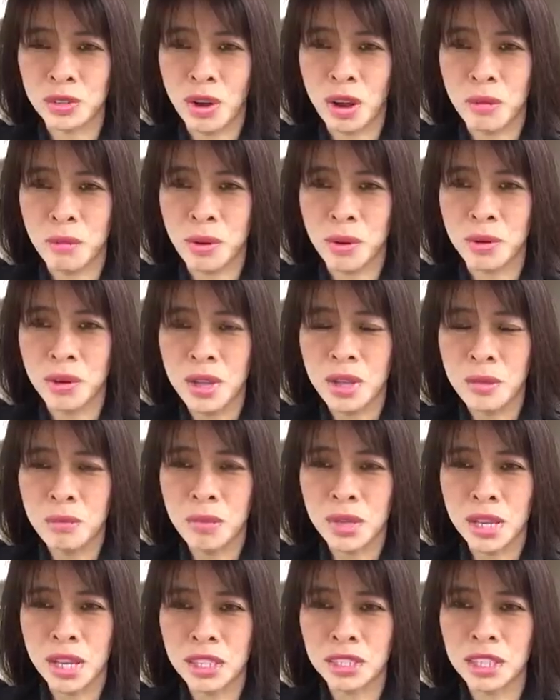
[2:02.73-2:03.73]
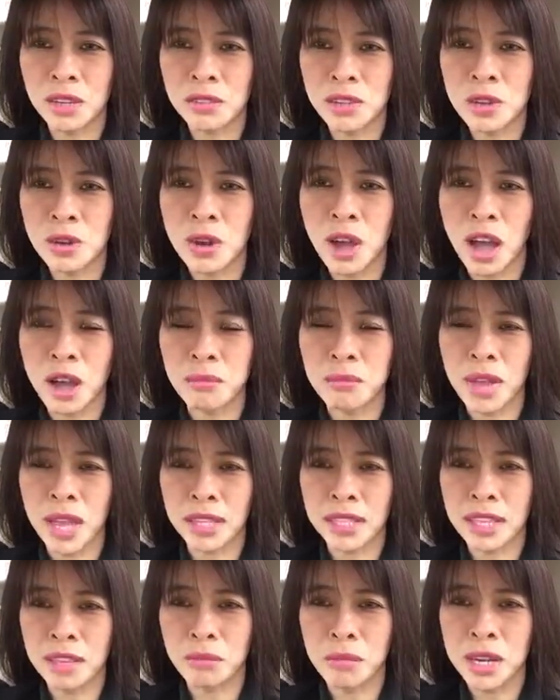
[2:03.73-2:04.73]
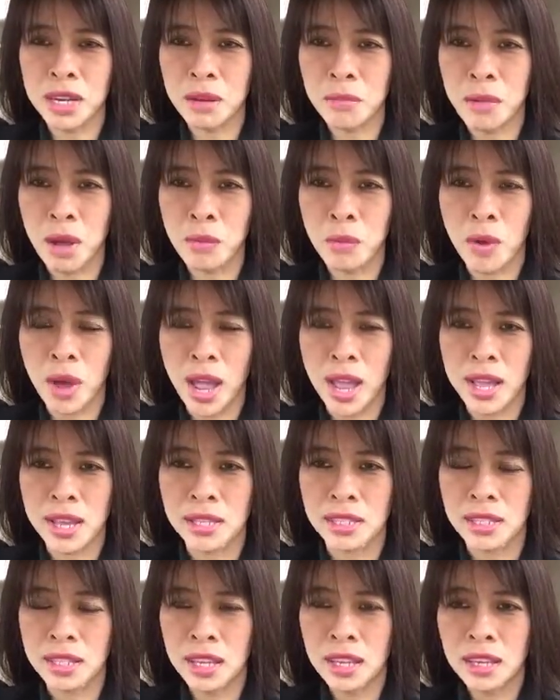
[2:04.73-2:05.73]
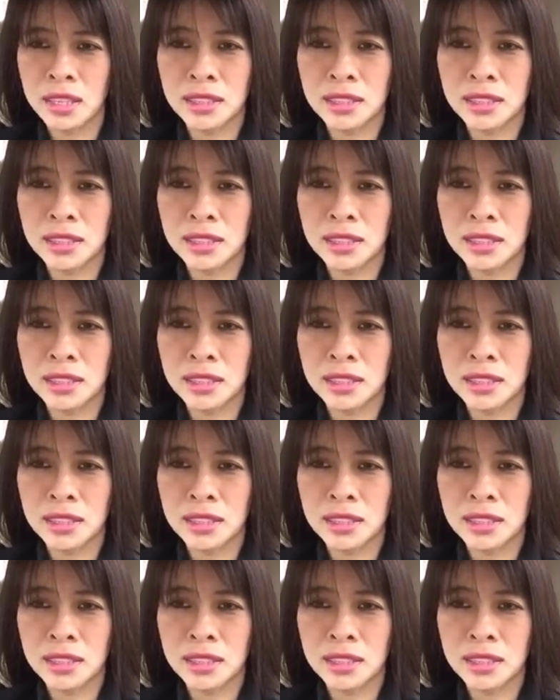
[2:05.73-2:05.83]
trouble. Because if you are making minimum wage,